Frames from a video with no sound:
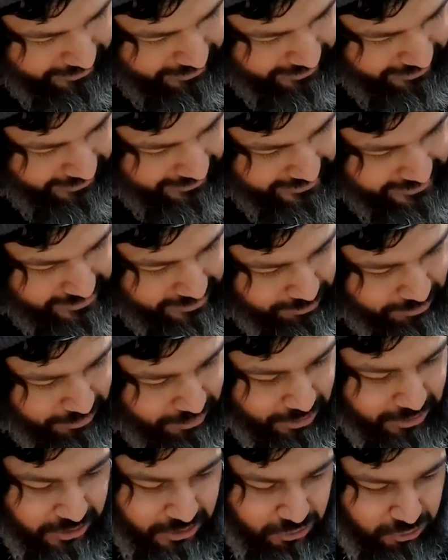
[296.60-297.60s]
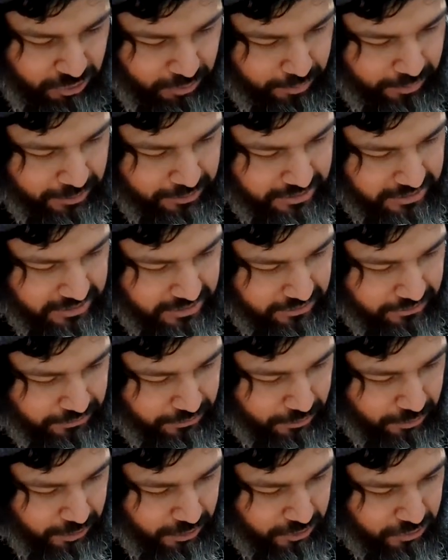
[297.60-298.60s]
we've got the Tribute
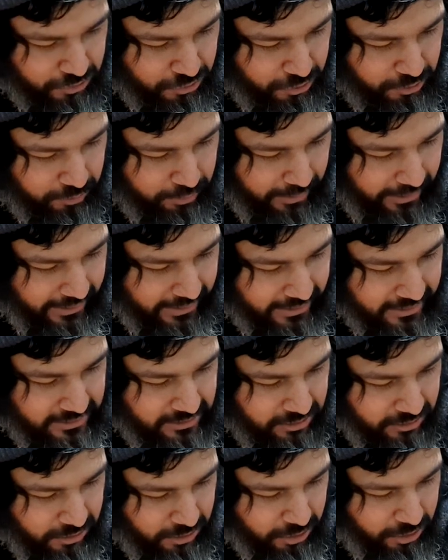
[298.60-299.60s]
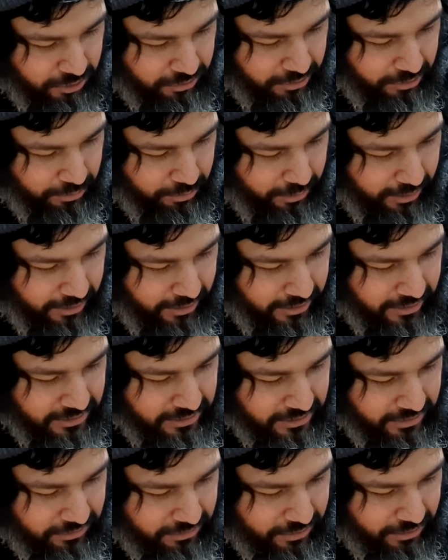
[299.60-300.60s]
64 control pads, you've got the Hori
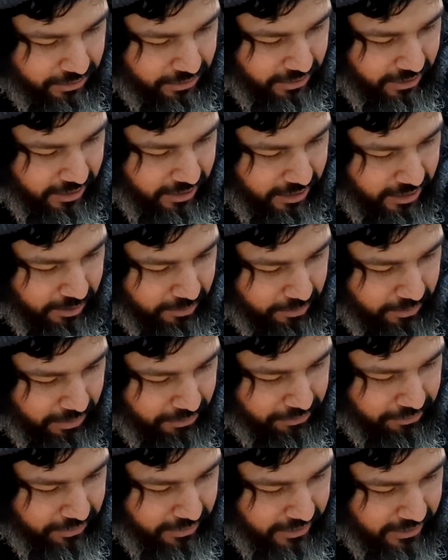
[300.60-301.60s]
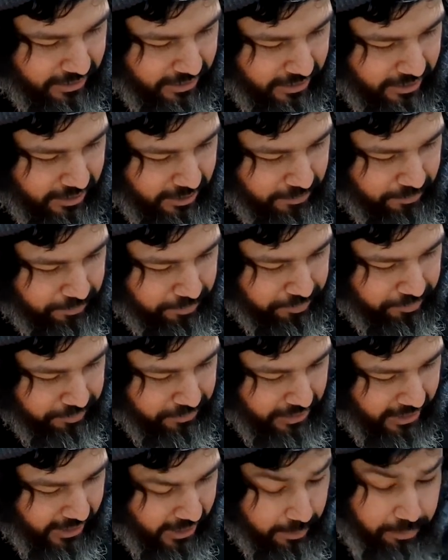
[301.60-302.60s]
ones, you've got I think
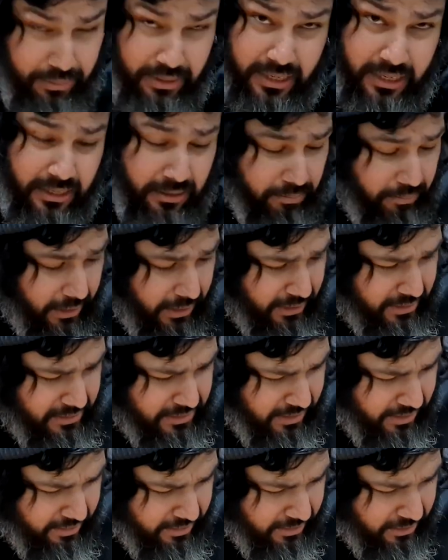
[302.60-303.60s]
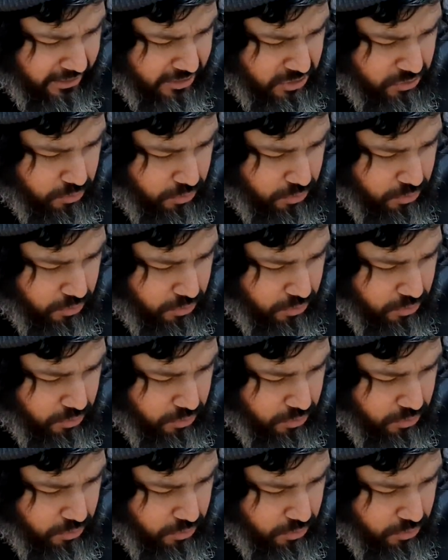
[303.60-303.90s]
Hyperkin makes it, I think, as